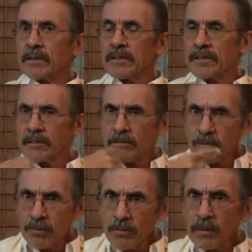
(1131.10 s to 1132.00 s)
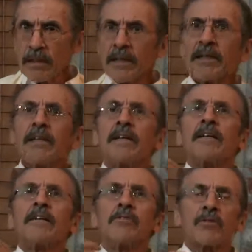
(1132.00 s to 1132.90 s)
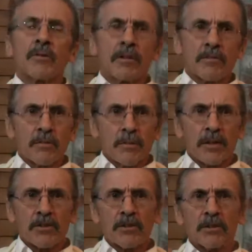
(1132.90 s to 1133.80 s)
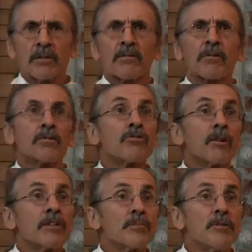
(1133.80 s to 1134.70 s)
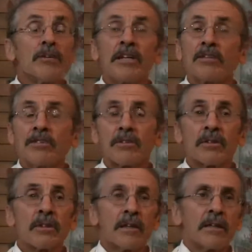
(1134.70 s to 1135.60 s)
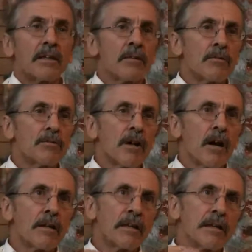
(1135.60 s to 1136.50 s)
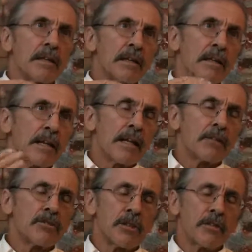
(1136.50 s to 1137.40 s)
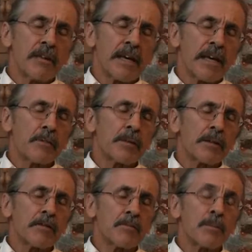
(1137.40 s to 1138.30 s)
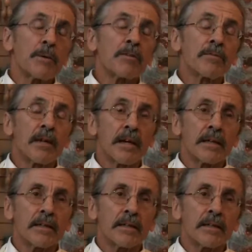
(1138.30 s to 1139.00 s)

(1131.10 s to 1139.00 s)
This is truly the transformation or the transmutation that goes on in the analogy of a caterpillar to a butterfly.